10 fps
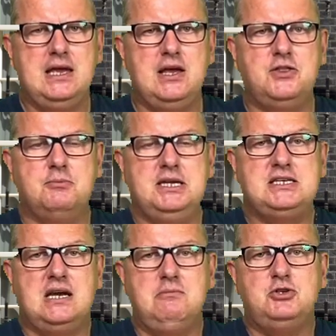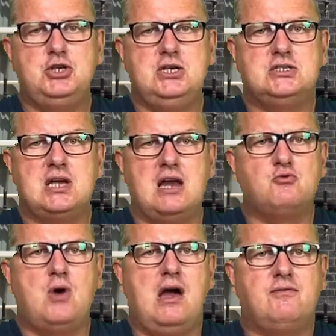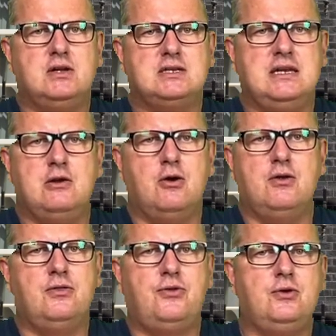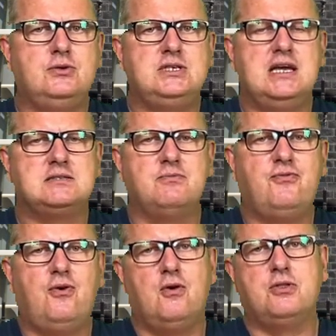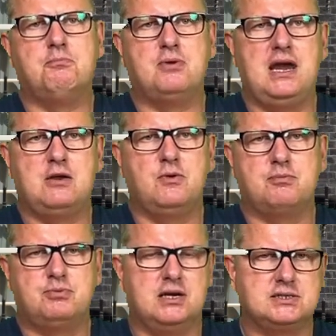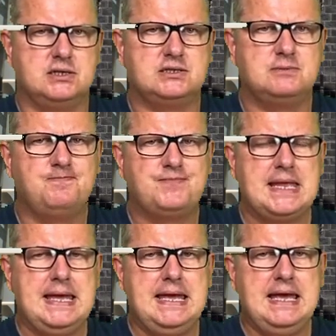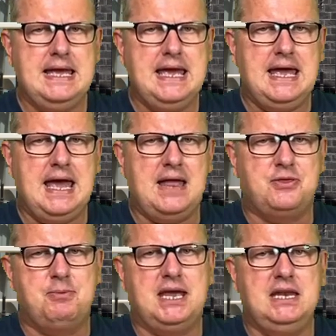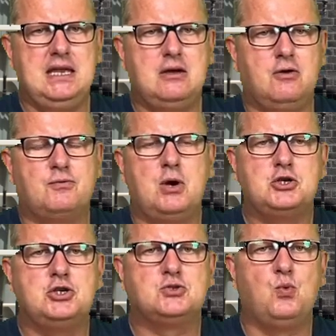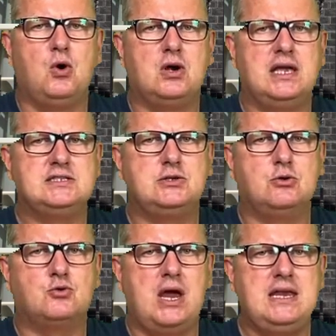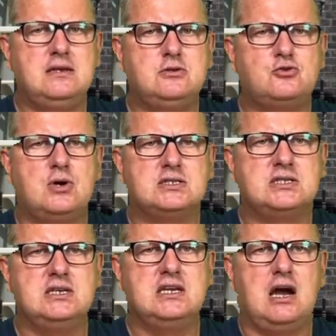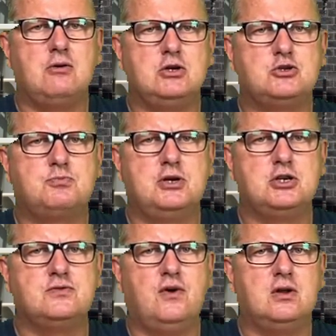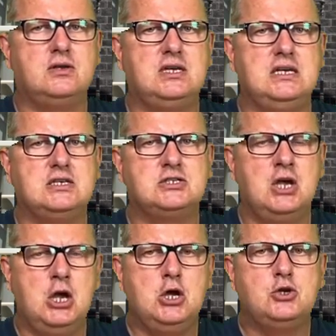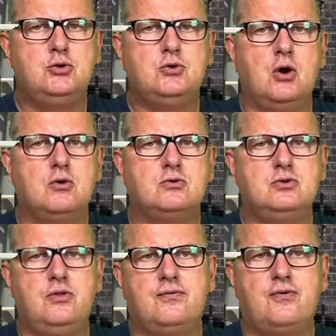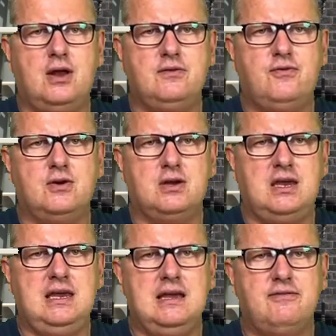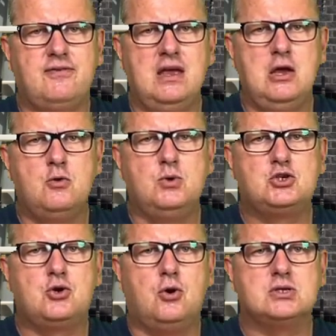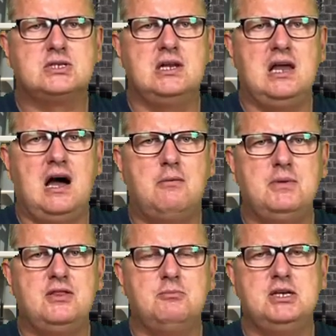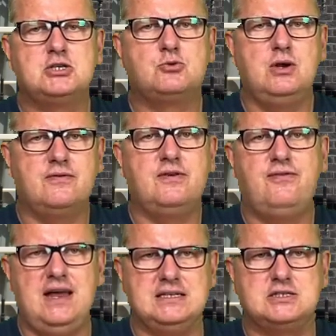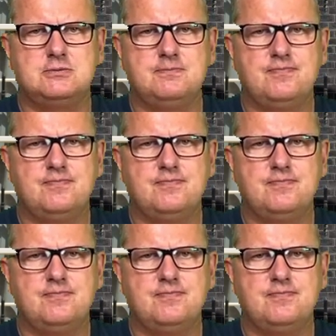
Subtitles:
In the meantime, she is unrivaled in her enthusiasm for the break with Brussels. At the beginning of Russia's war against Ukraine, Truss encouraged British volunteers to go to the front for Kiev, which caused alarm in the Ministry of Defense.